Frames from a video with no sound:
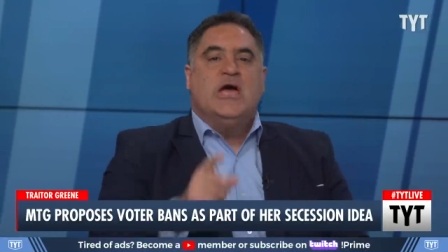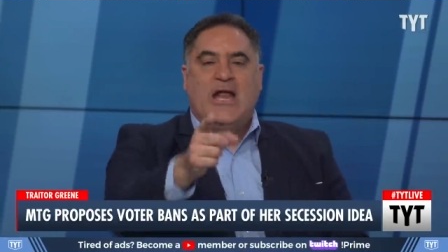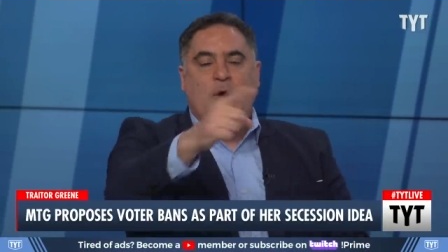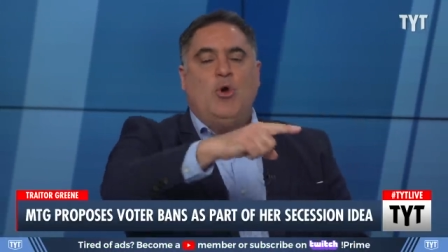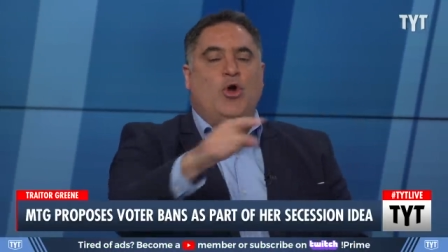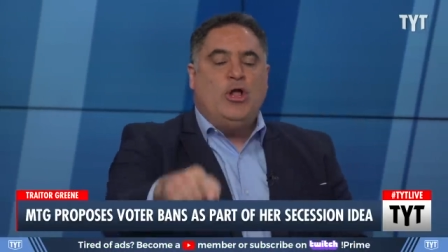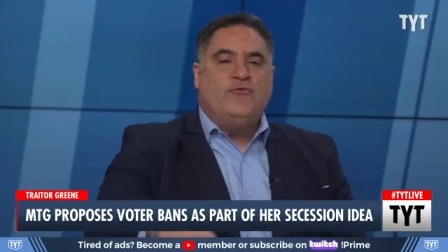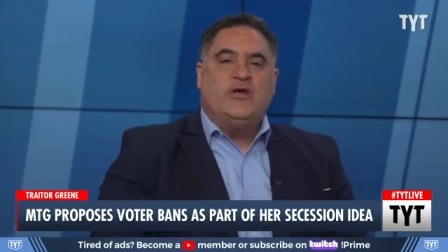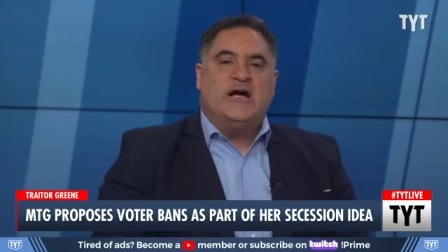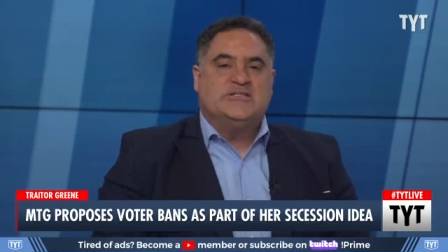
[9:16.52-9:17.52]
And I want all of
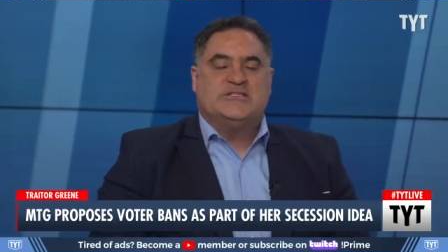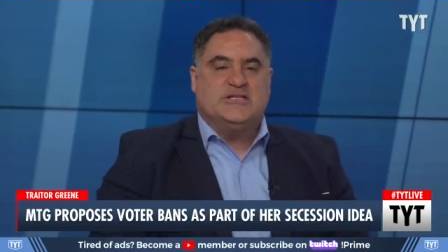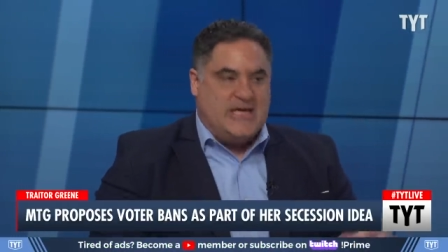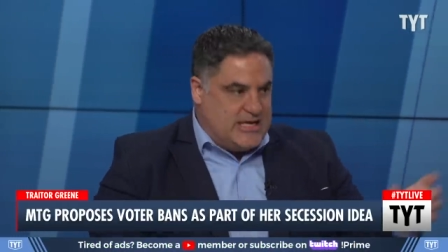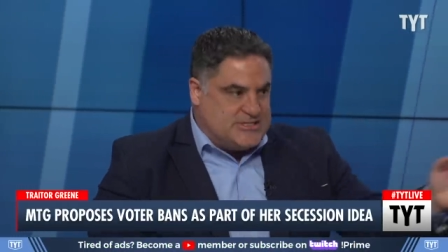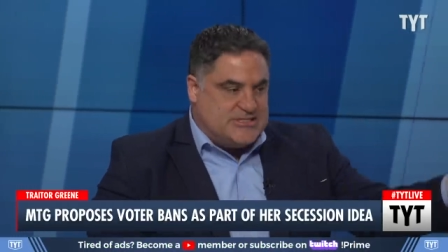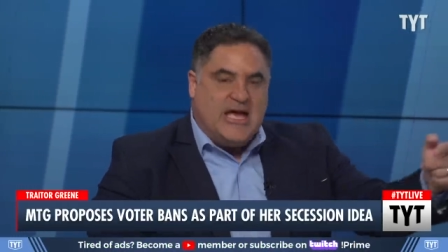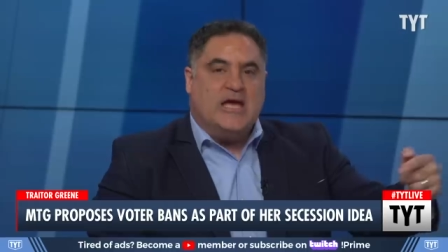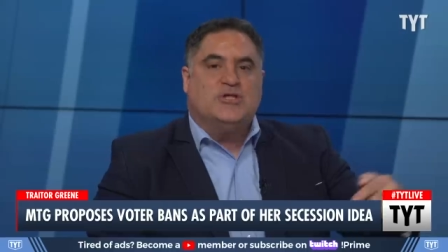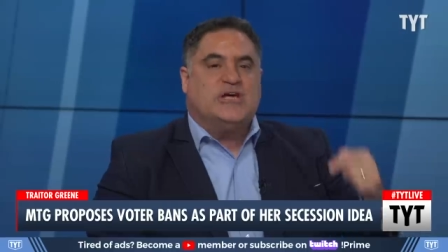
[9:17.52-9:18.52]
you guys to, they
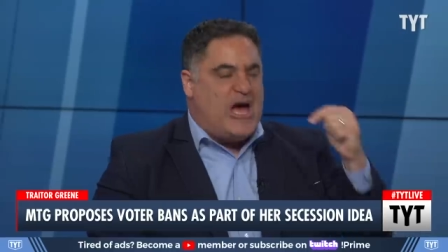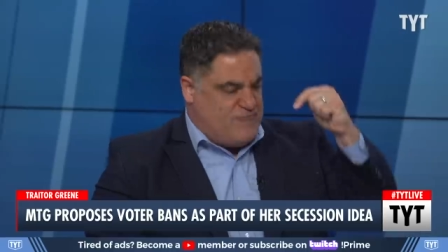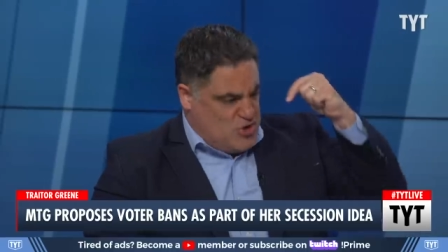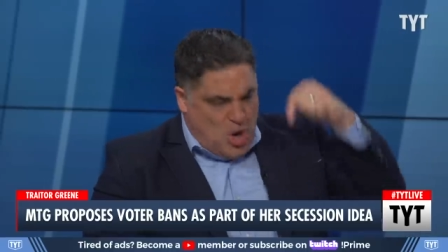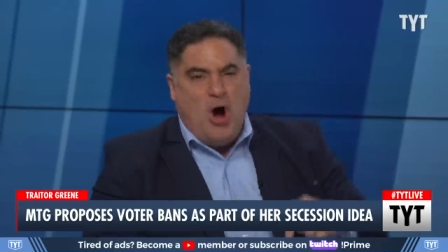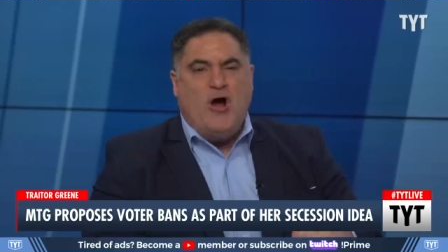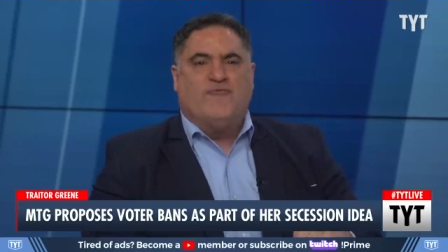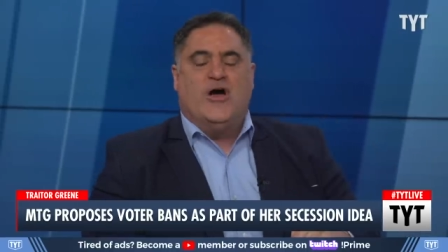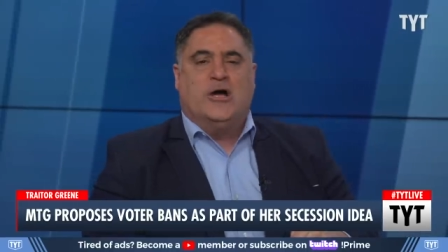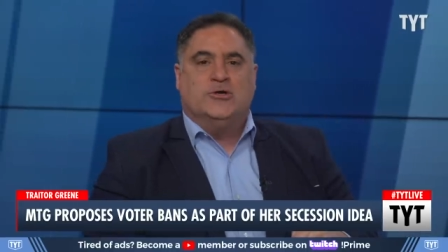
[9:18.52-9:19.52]
say, to have our
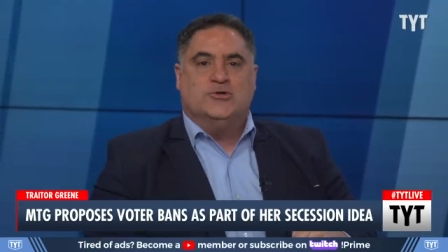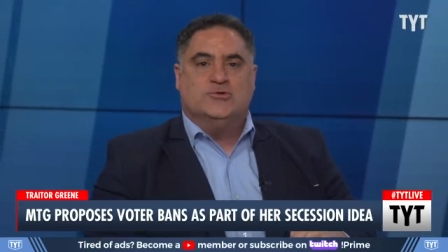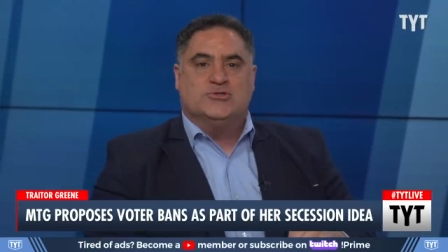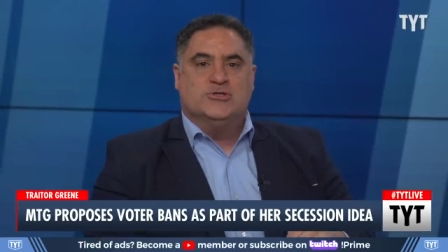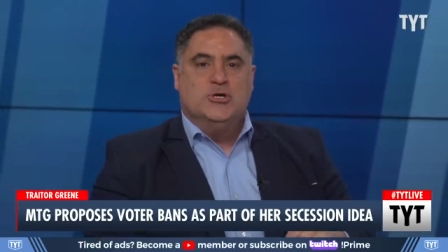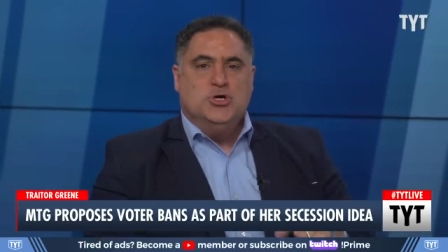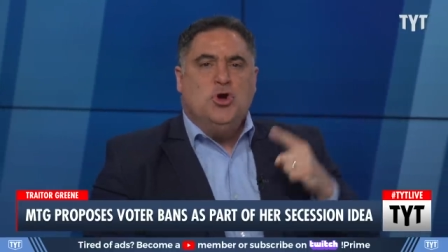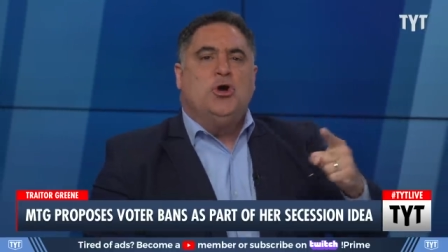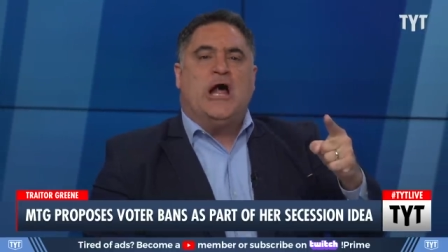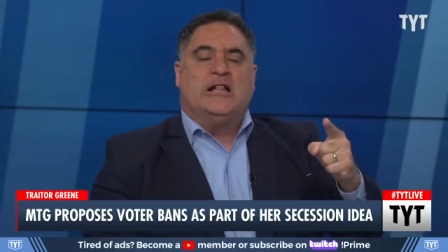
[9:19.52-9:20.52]
values.
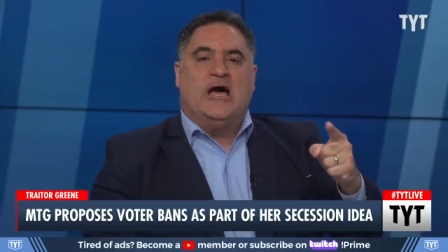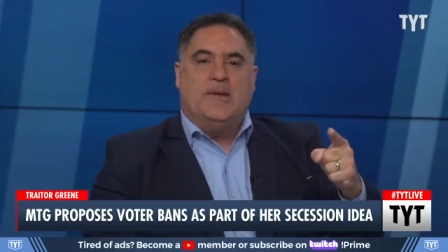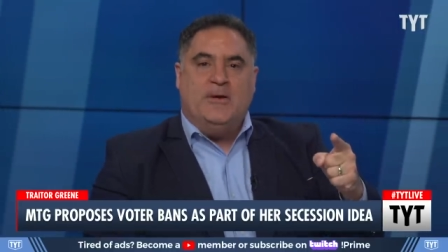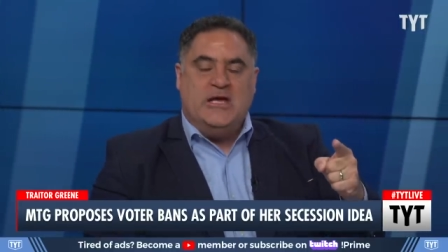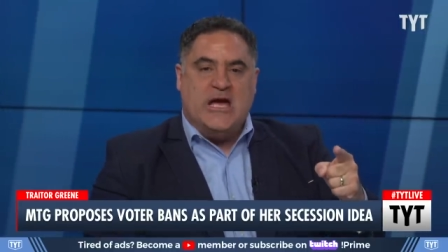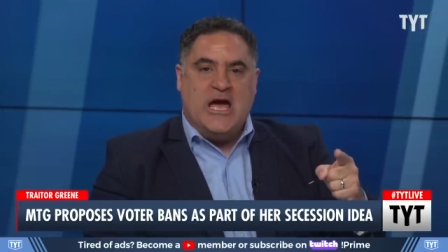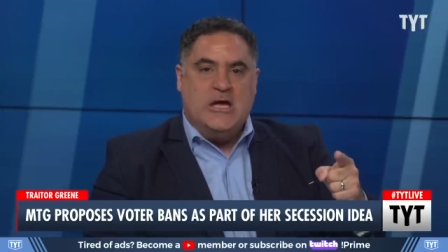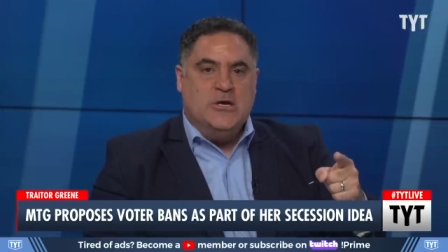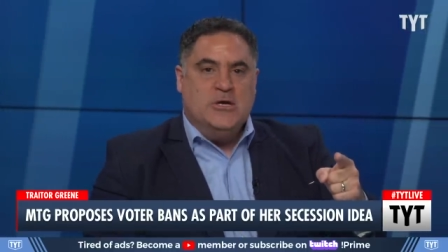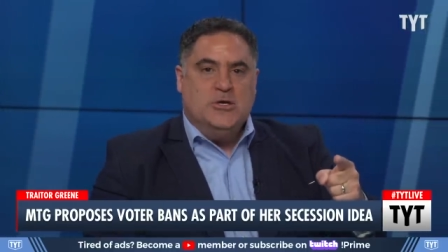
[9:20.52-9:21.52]
You're not allowed to be gay.